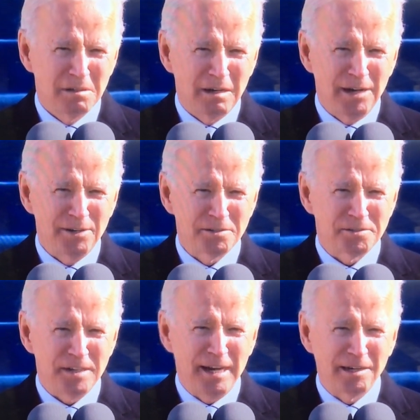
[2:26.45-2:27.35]
I
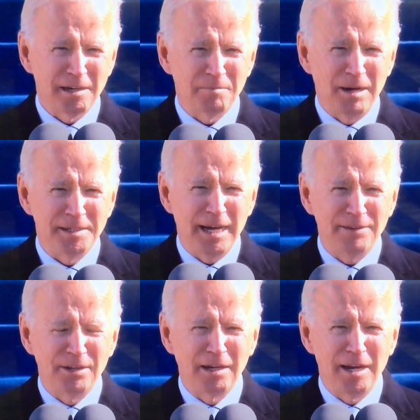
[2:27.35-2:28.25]
understand, like my
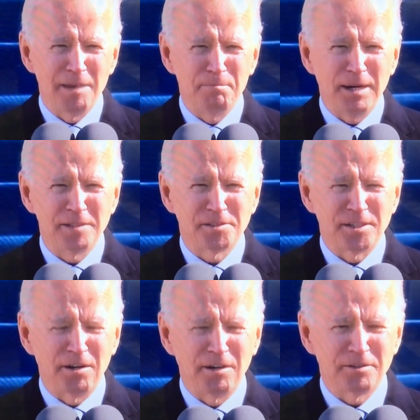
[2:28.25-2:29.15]
dad, they lay in bed
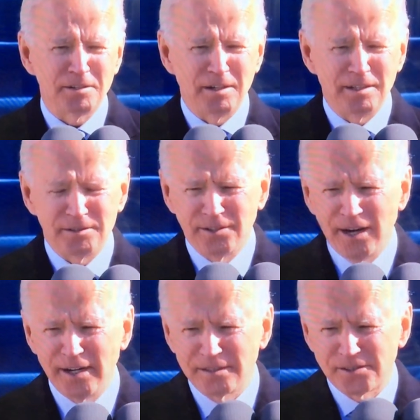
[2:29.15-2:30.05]
staring at the at
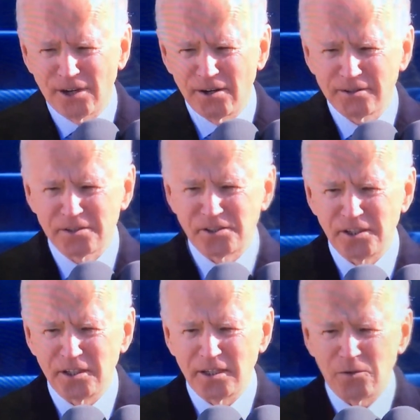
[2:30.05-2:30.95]
night, staring at the
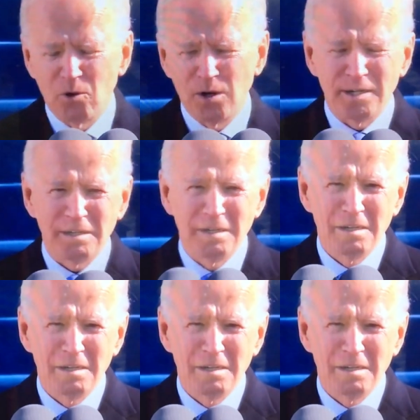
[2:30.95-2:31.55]
ceiling, wondering,